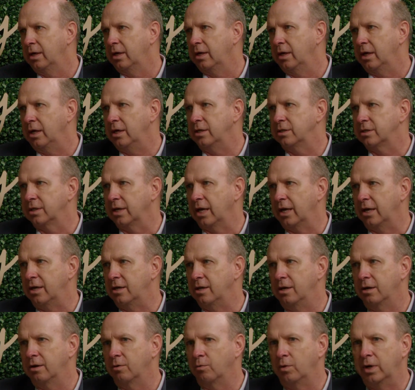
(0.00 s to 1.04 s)
He
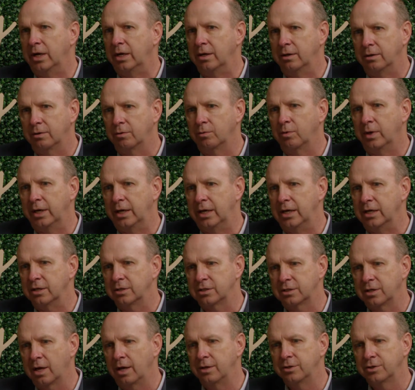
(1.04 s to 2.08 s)
said, when his
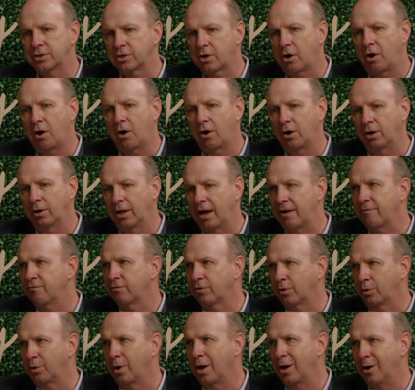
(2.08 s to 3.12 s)
son's car left
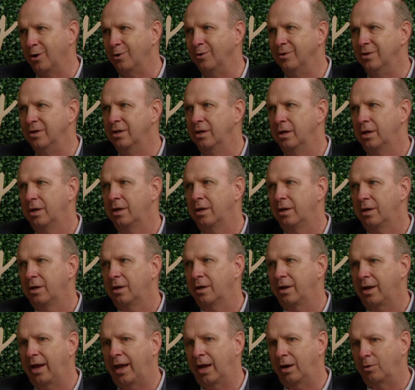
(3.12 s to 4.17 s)
the road
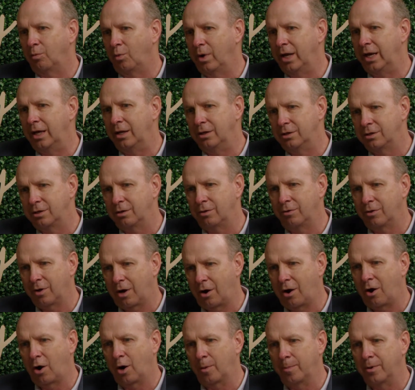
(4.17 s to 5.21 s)
and went into the
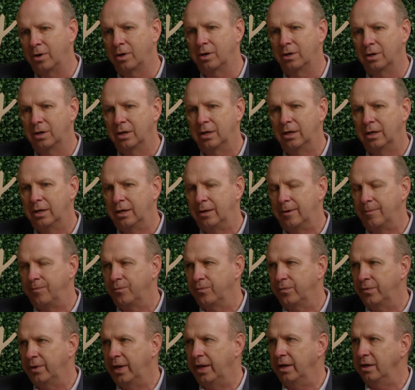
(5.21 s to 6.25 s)
harbor,
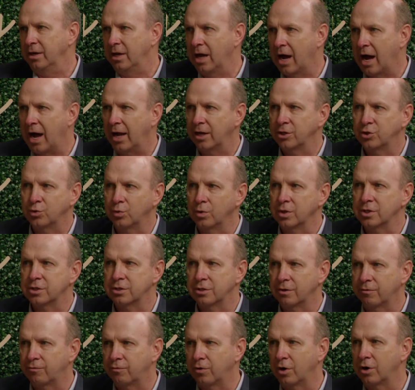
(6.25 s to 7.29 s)
that God's was
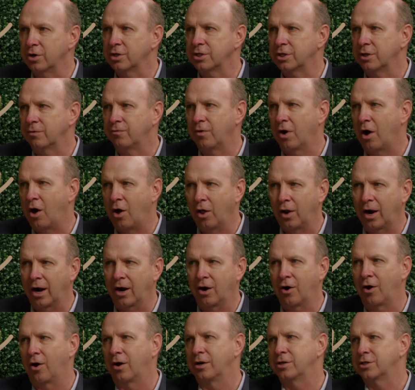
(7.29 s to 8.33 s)
the first of all our
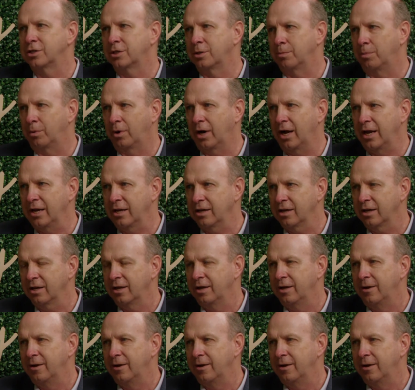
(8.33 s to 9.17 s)
hearts to break.